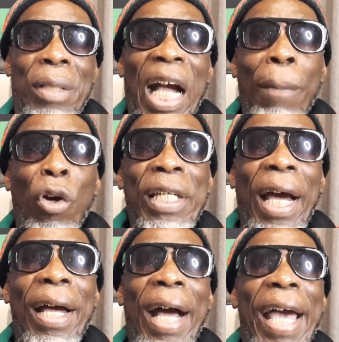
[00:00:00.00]
Because
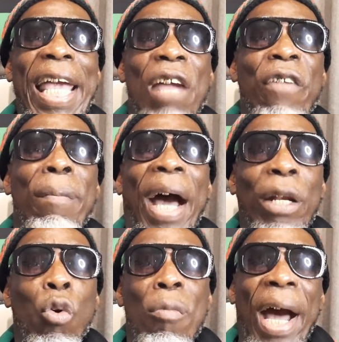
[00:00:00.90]
butter, every
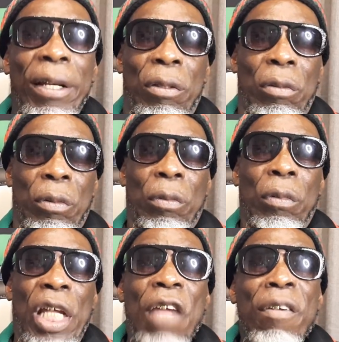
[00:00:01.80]
man woman.
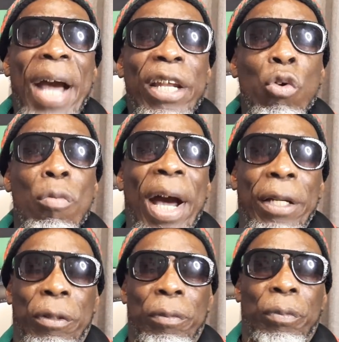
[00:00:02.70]
Everybody
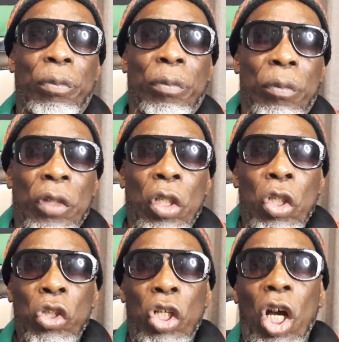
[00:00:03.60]
woman.
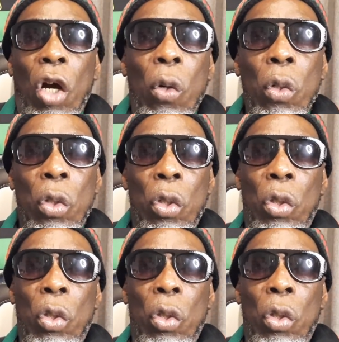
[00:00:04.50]
So now,